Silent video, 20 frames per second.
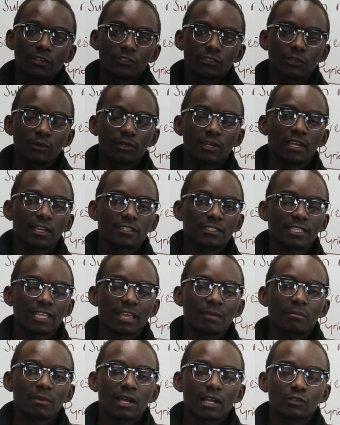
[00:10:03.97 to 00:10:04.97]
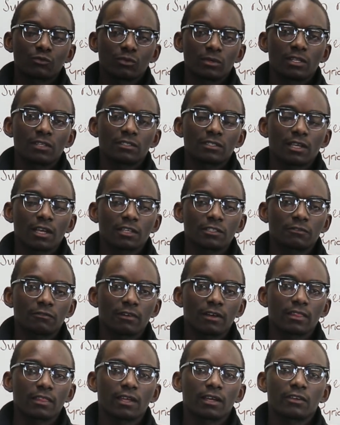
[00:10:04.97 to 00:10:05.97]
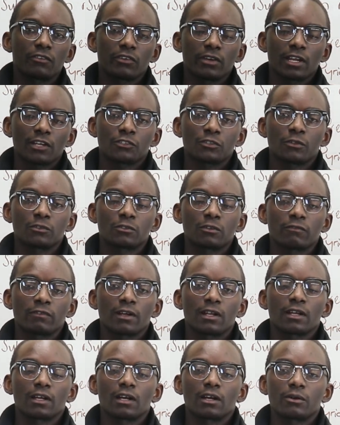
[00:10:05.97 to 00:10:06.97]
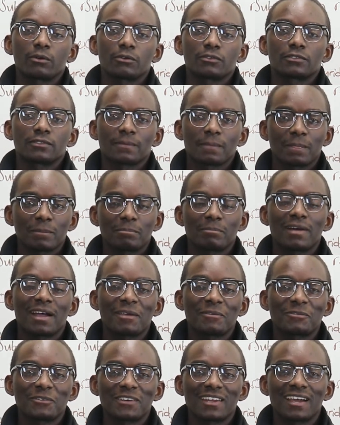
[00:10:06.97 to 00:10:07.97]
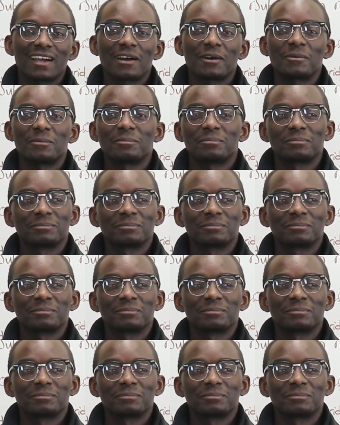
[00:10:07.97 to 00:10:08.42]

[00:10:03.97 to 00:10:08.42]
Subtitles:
See you next time as we discuss further reactions of alcohols. Bye for now.